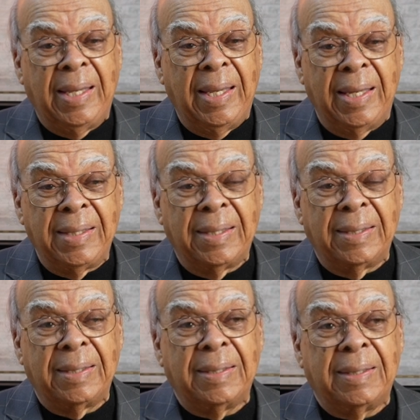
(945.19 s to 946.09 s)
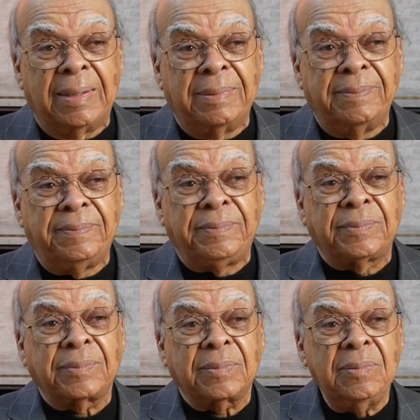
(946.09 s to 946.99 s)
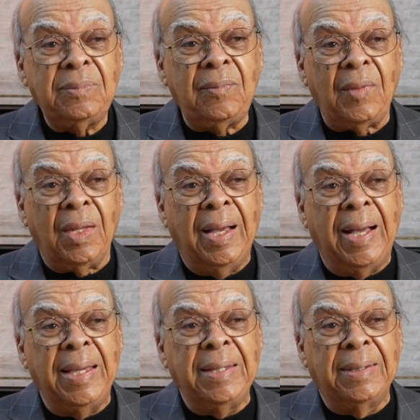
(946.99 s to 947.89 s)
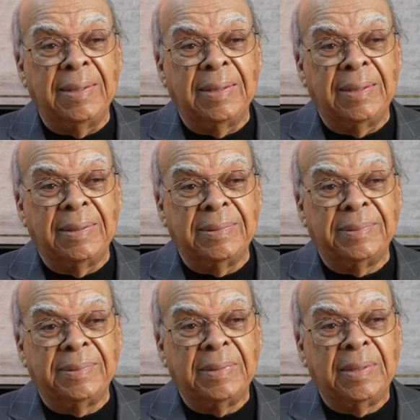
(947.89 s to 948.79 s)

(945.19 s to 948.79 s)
and um, I. Um,